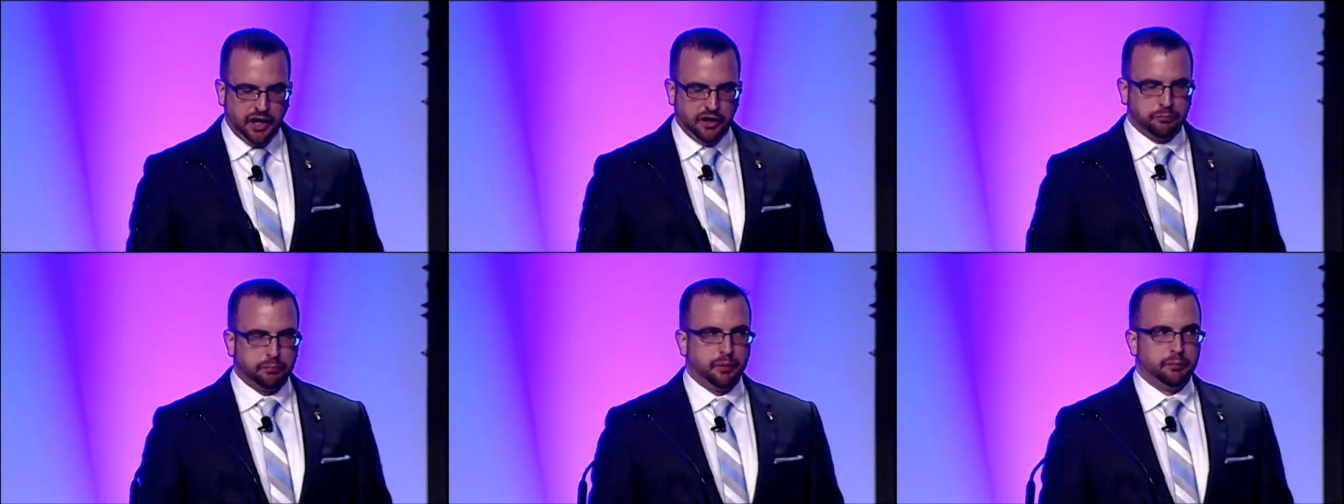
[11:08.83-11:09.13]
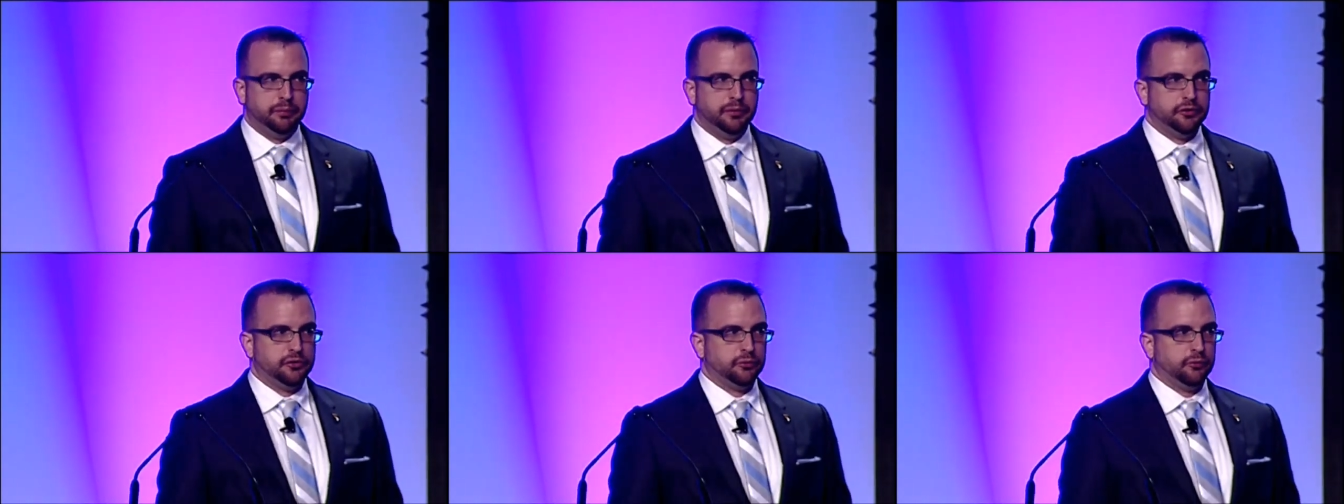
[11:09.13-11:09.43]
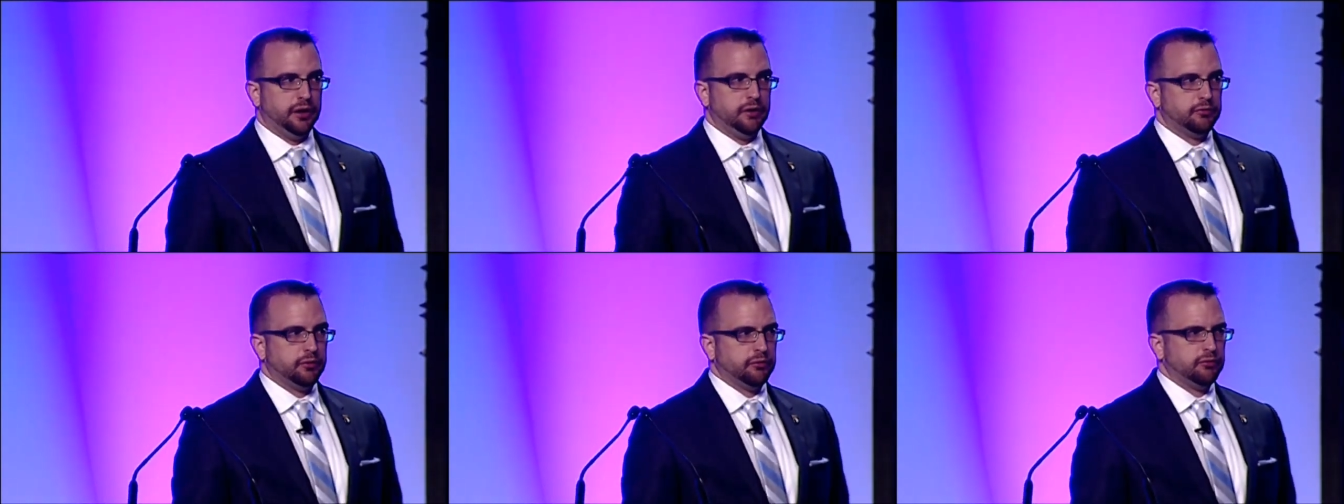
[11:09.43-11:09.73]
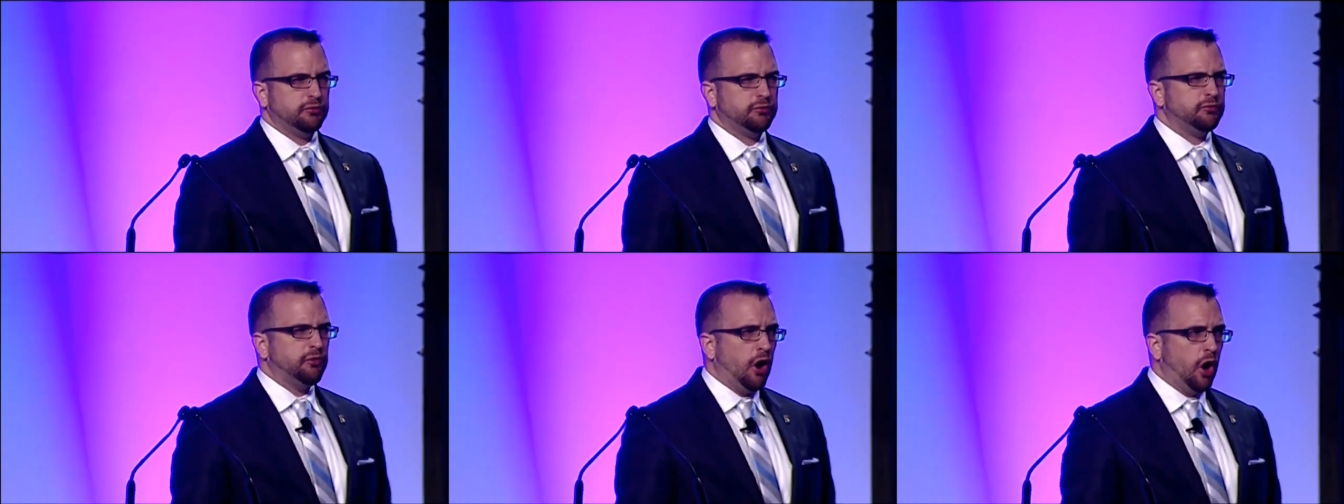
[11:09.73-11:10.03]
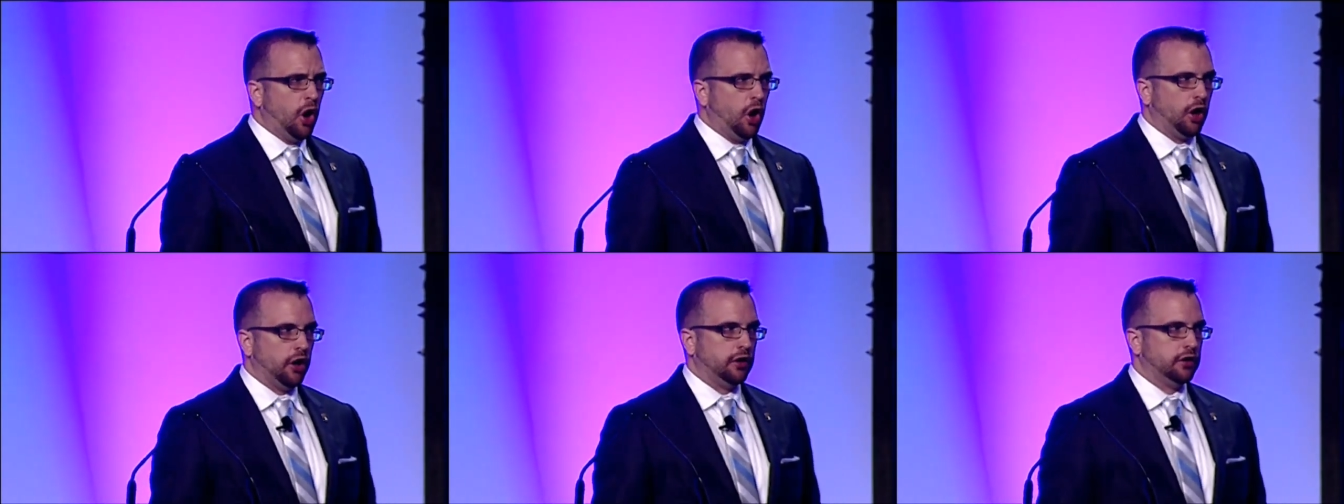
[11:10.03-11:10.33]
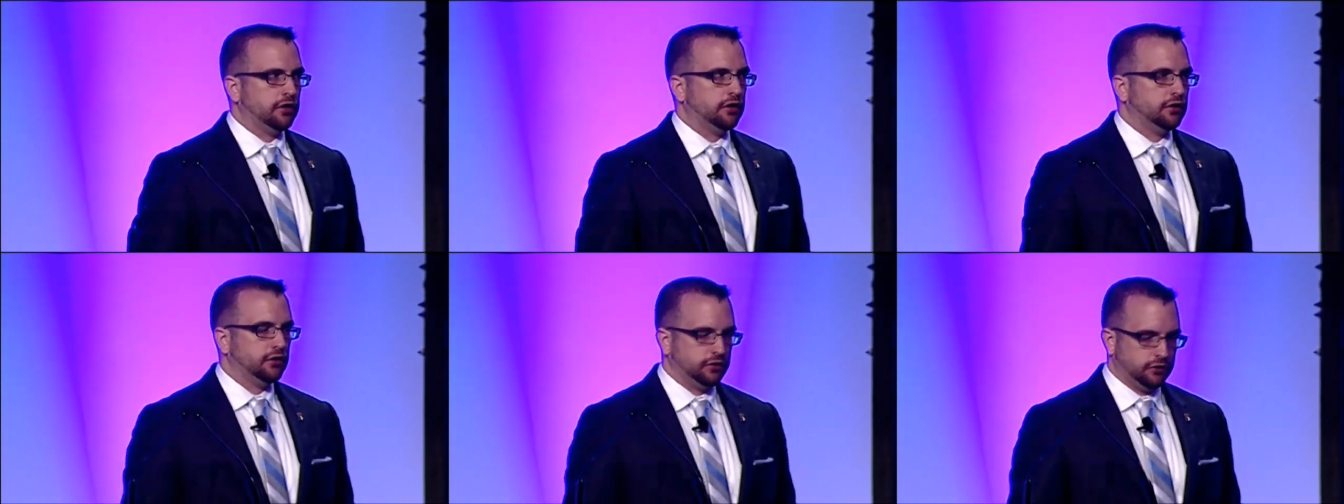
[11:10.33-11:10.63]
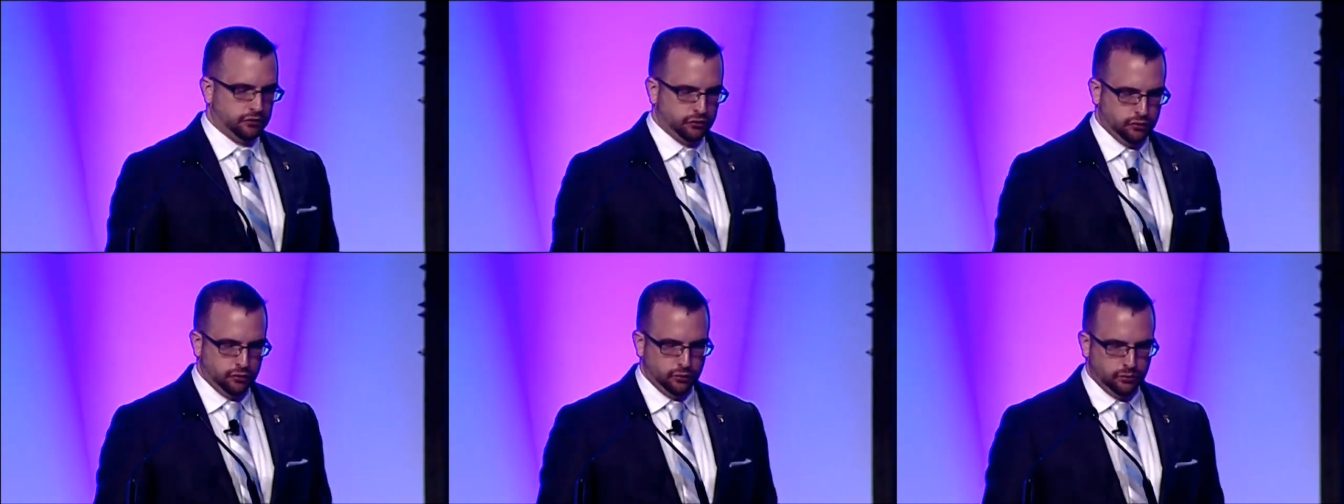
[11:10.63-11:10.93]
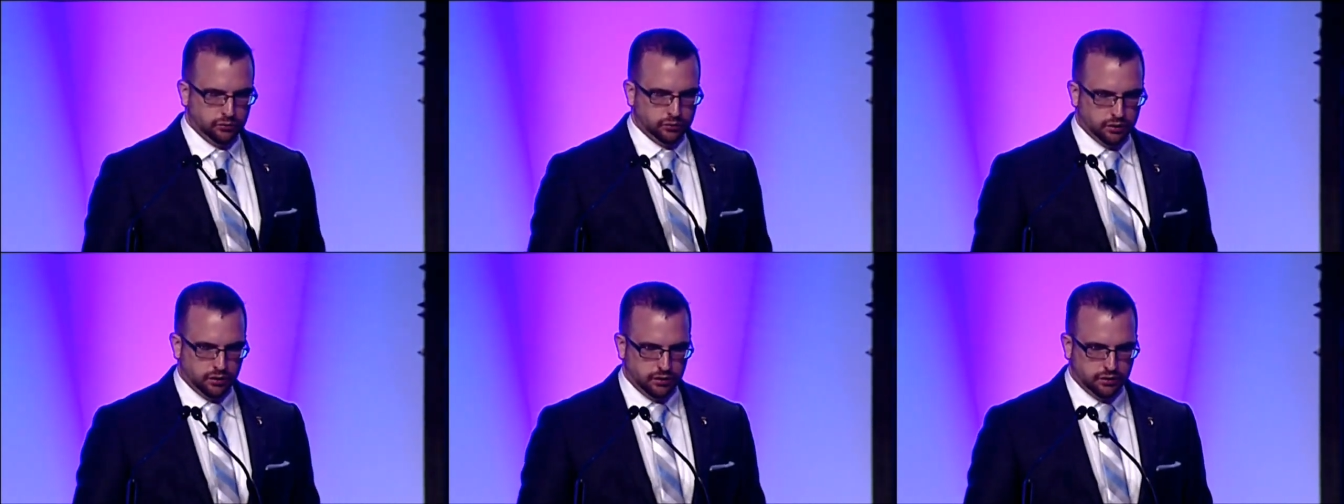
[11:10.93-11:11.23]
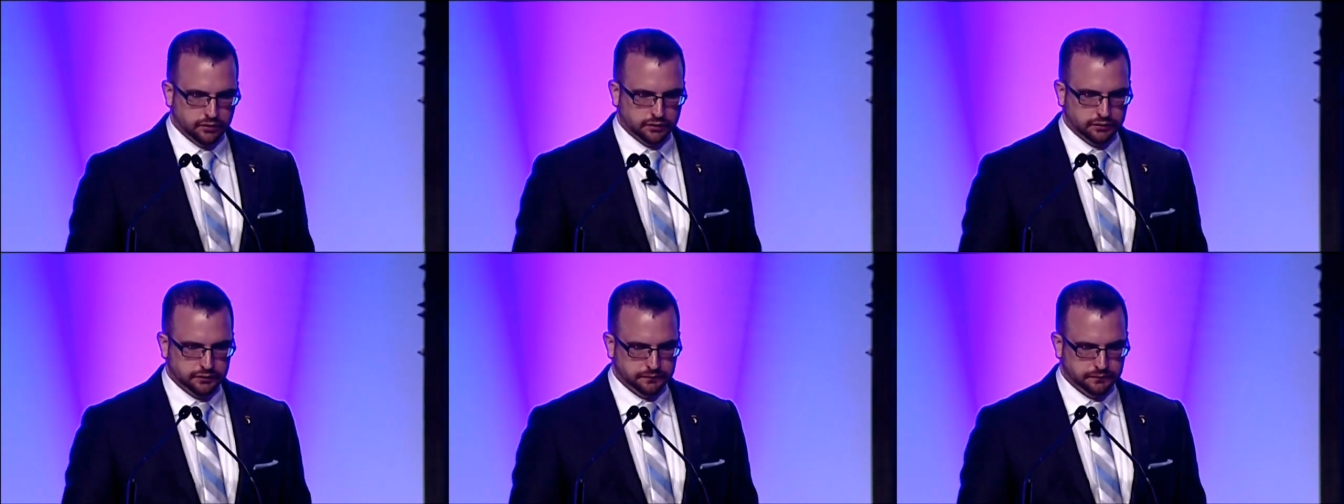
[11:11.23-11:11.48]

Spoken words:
perpetuated for far too long.